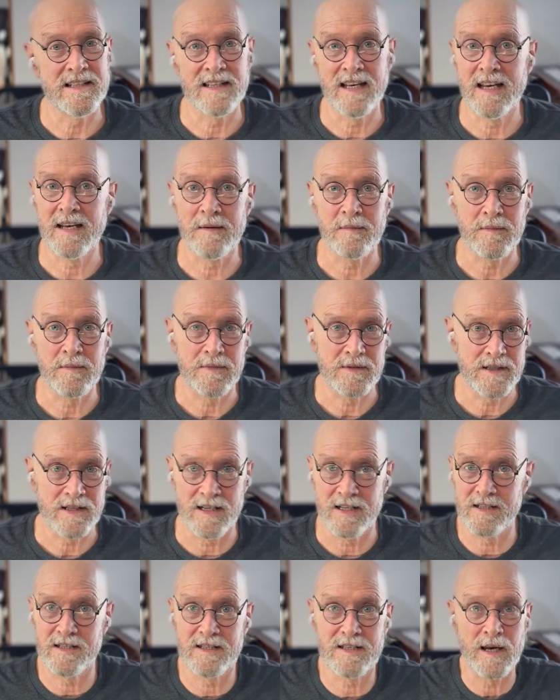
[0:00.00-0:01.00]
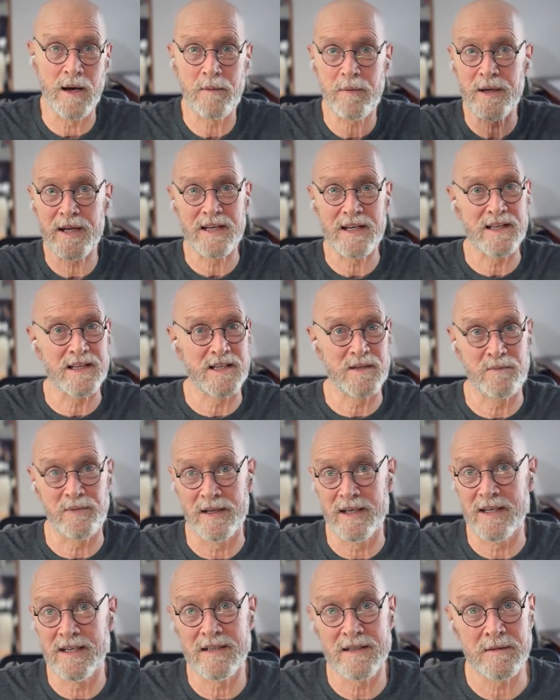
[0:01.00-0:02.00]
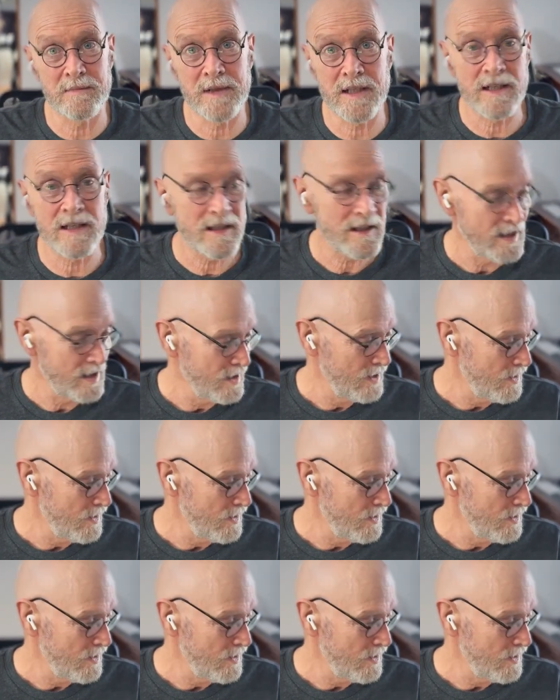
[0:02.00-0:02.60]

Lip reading: same. Can somebody explain to me